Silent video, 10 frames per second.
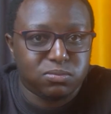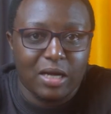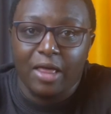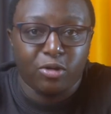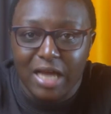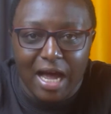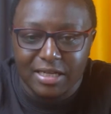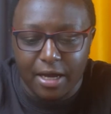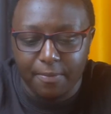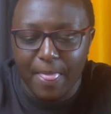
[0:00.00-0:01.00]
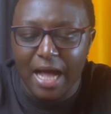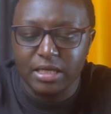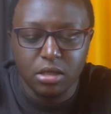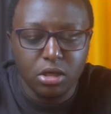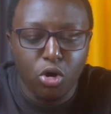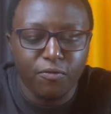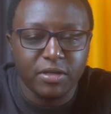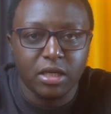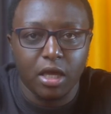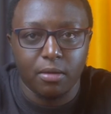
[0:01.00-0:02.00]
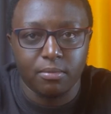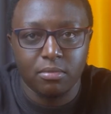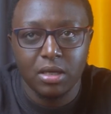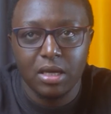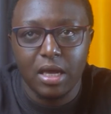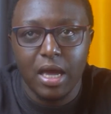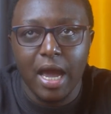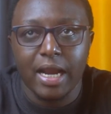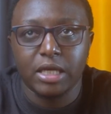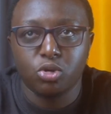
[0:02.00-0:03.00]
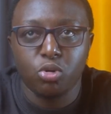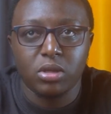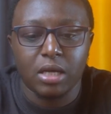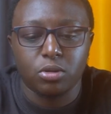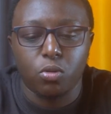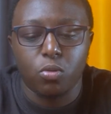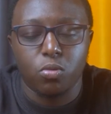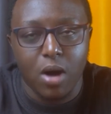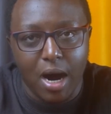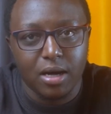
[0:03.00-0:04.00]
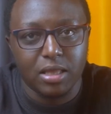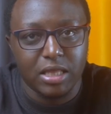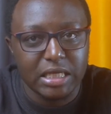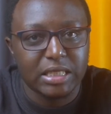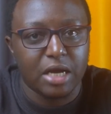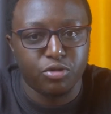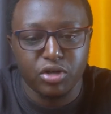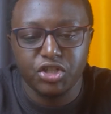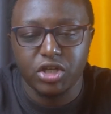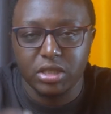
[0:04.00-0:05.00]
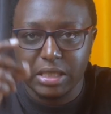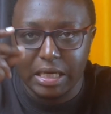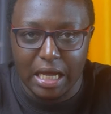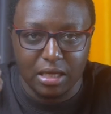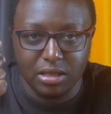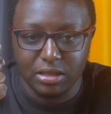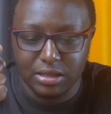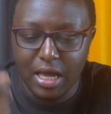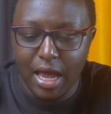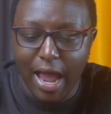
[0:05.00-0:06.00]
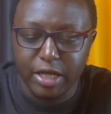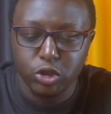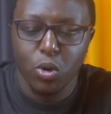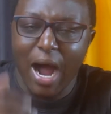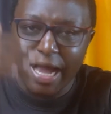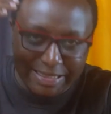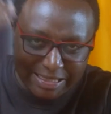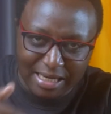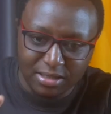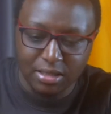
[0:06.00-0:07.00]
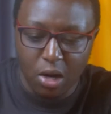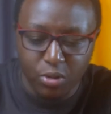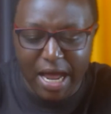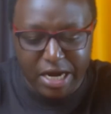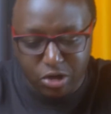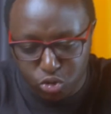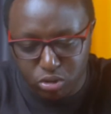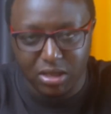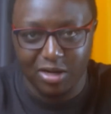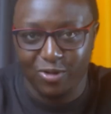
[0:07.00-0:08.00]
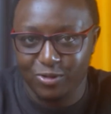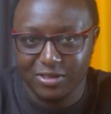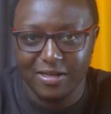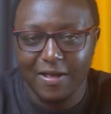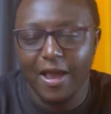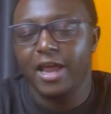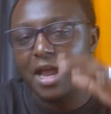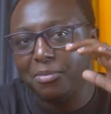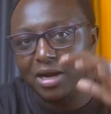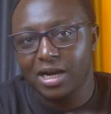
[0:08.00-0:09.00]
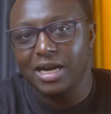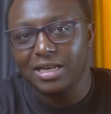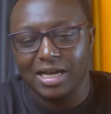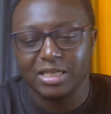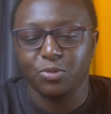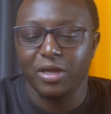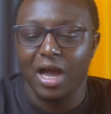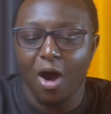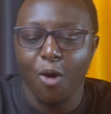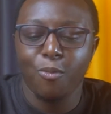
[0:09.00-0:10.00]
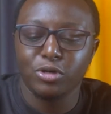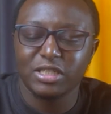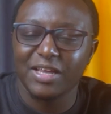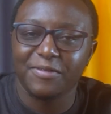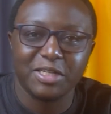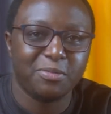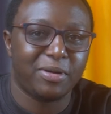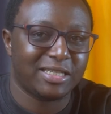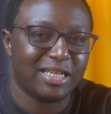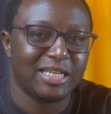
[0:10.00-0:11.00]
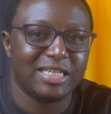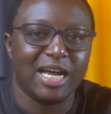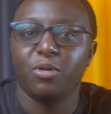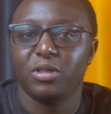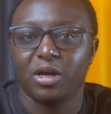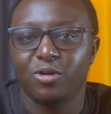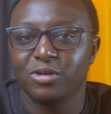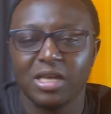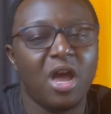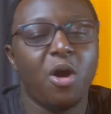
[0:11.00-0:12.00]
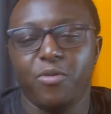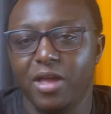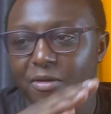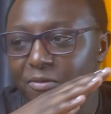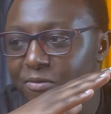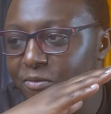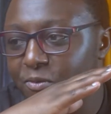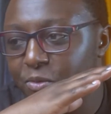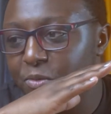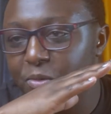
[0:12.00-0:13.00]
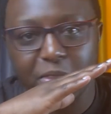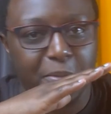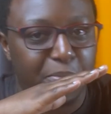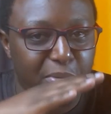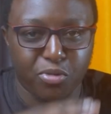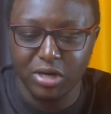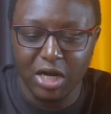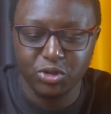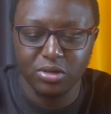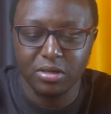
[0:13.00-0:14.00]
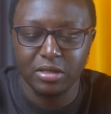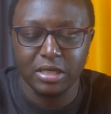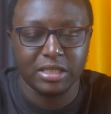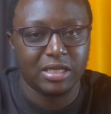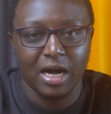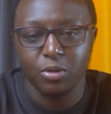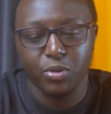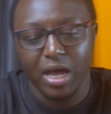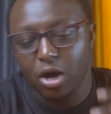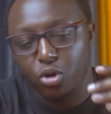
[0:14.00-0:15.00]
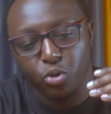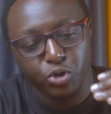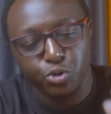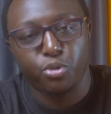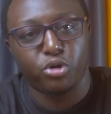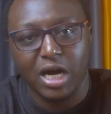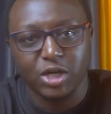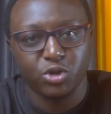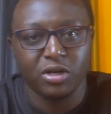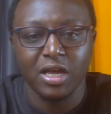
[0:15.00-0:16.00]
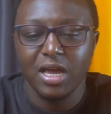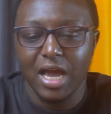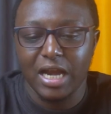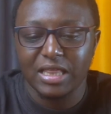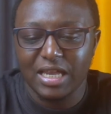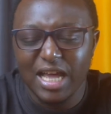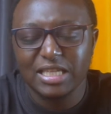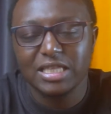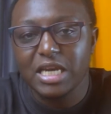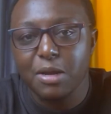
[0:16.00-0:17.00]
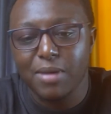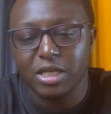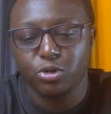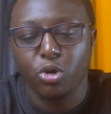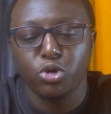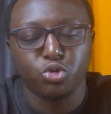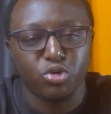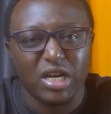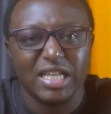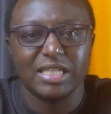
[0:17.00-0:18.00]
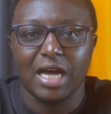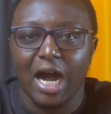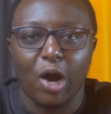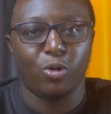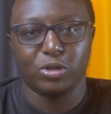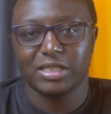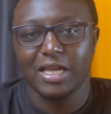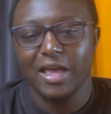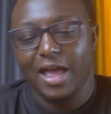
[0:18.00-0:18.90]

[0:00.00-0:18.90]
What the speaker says: I thought I had time until COVID came, and I saw that, wow, things can really change like this. And so I sat down and wrote the course. And I'm glad that we are almost 70% done with the course. The pre-production is done. We are now going to production, and in the next 3 months we are going to release a course.